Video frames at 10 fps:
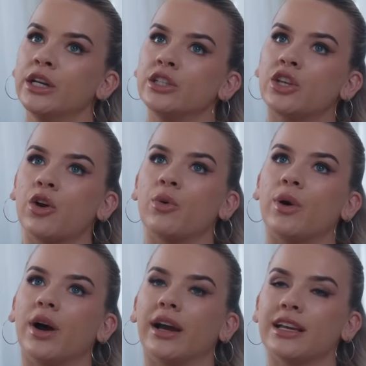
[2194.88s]
So
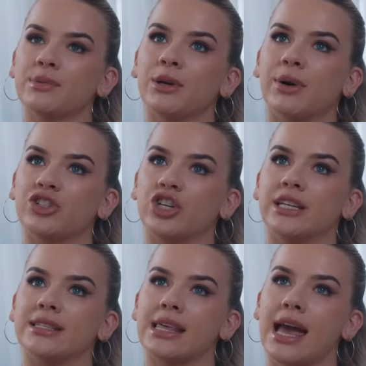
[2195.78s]
I guess my question
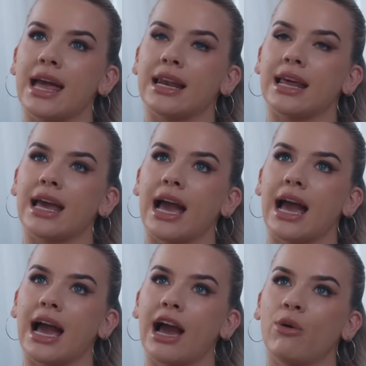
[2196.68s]
is then,
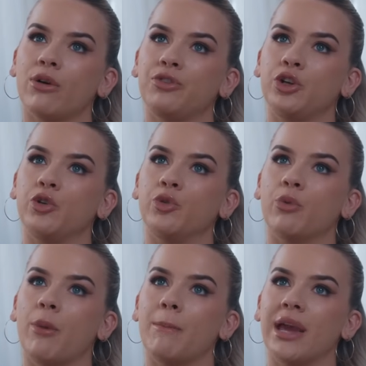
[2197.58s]
how have
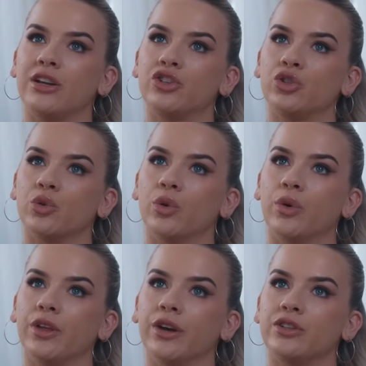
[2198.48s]
you made sure
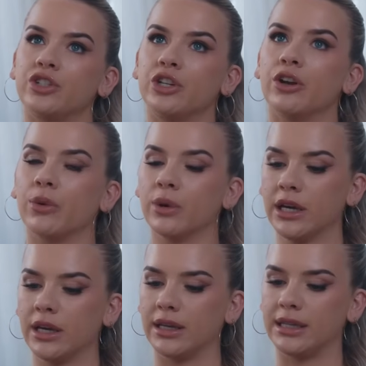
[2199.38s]
that,
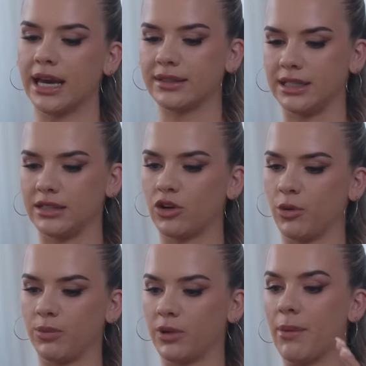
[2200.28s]
yes, these
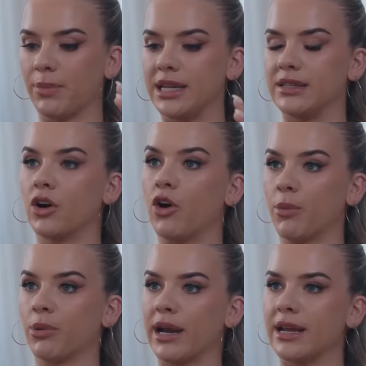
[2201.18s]
companies
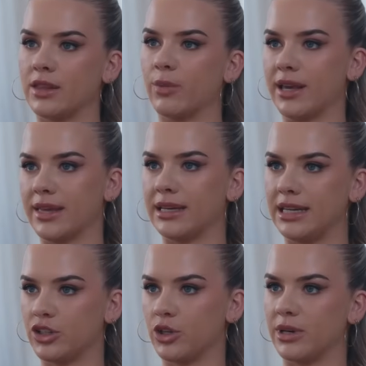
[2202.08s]
operate in the way they
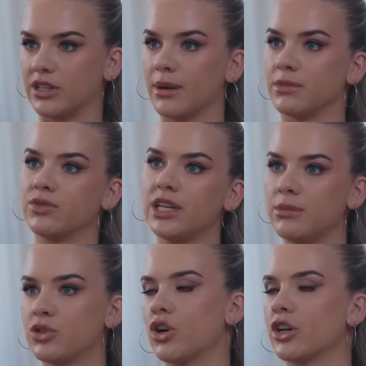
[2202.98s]
need to in terms of
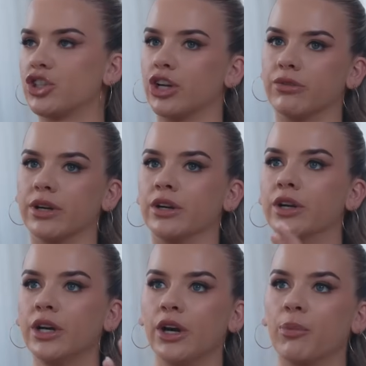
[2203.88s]
team structure and
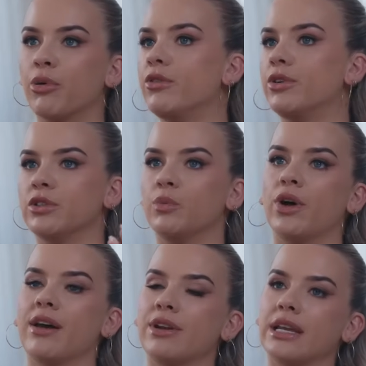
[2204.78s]
approvals and
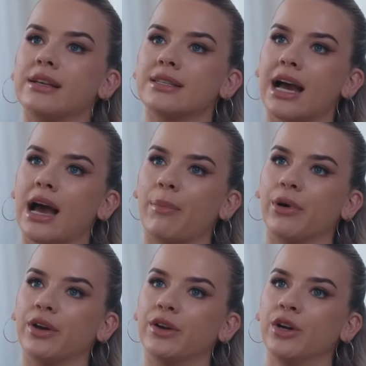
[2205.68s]
whatever needs to
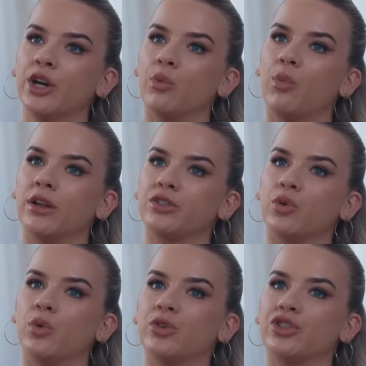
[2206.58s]
happen, whilst
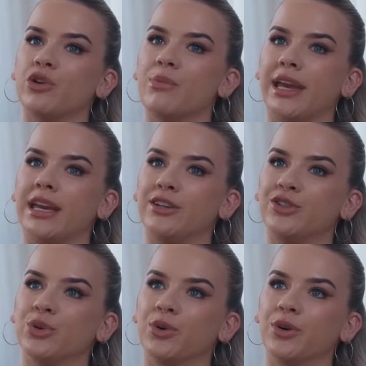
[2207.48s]
also making
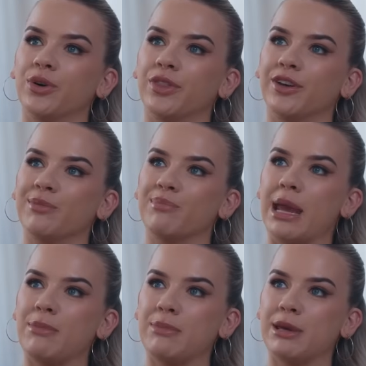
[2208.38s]
sure that
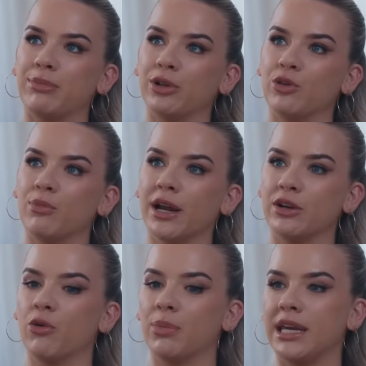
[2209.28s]
maybe people who might
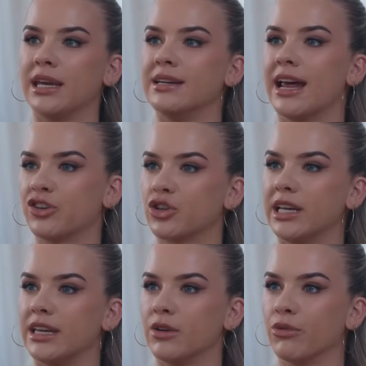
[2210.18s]
not be
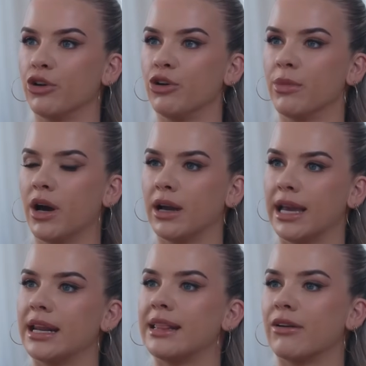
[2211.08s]
naturally in the room are
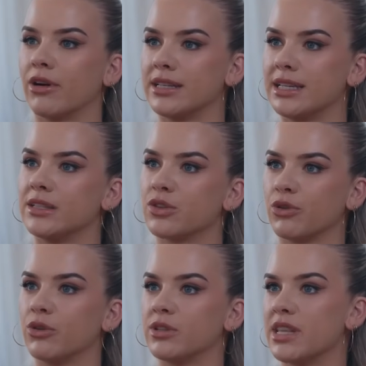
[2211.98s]
getting their ideas
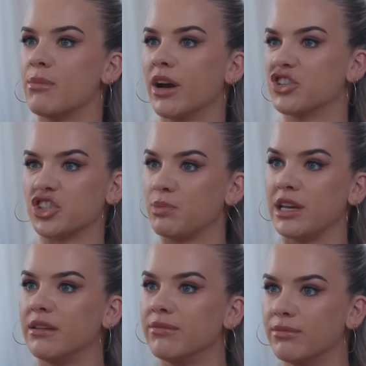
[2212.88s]
through because they might just
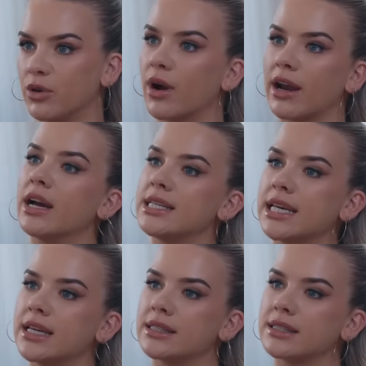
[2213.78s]
be great ideas?